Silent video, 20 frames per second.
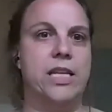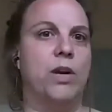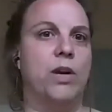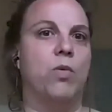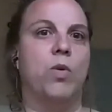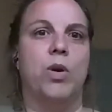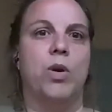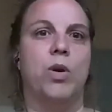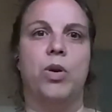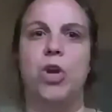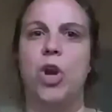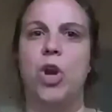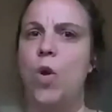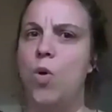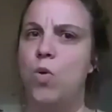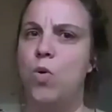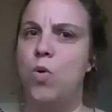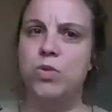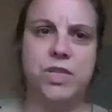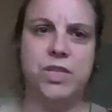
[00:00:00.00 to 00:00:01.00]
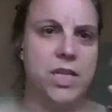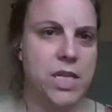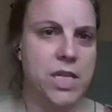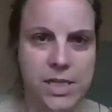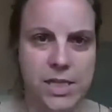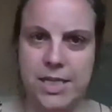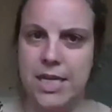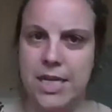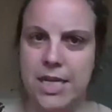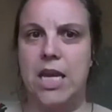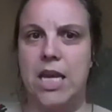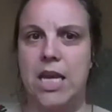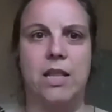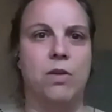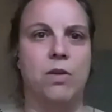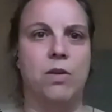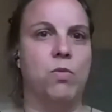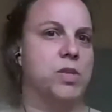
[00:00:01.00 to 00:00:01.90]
There were no CDC.